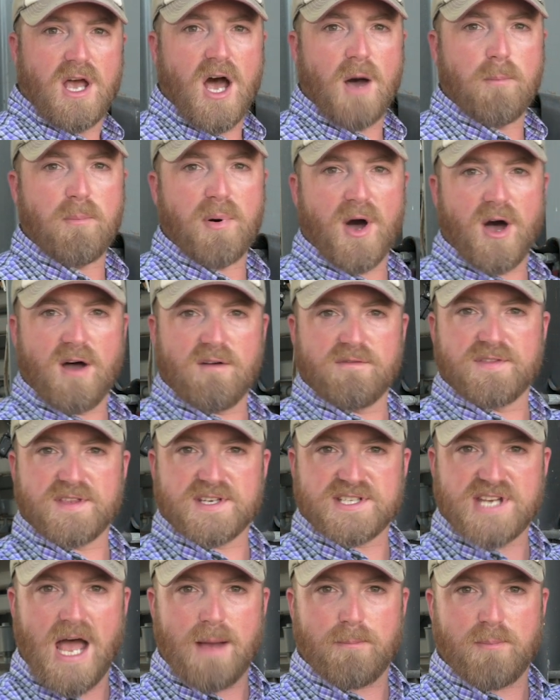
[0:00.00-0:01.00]
Above the
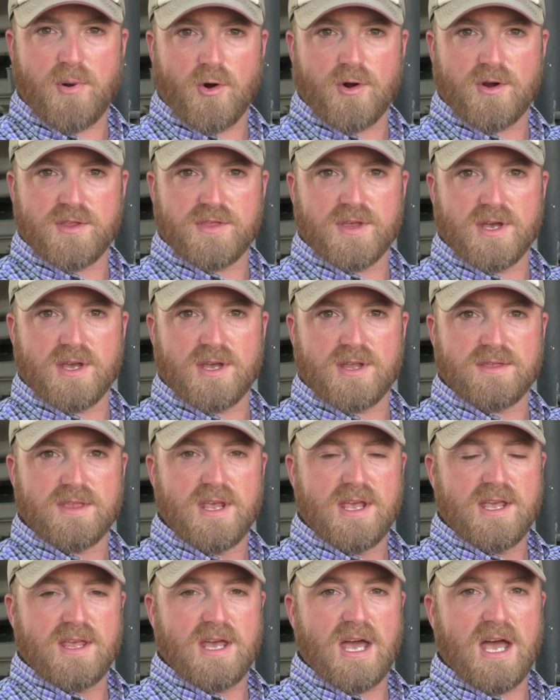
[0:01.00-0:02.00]
top part of the
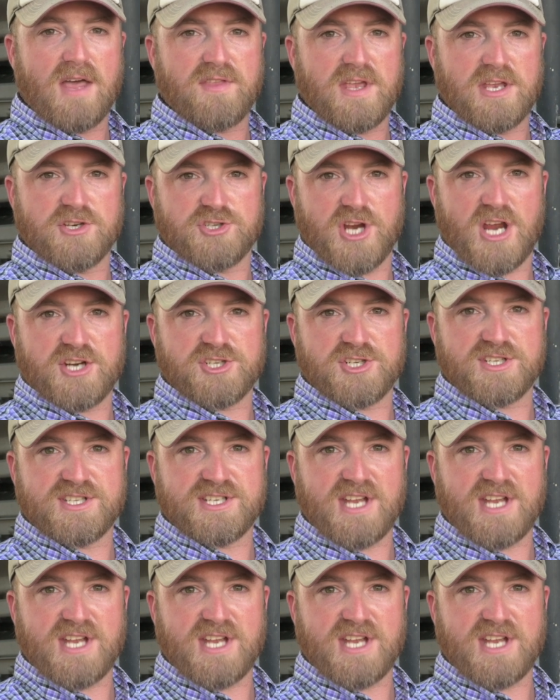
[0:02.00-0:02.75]
injection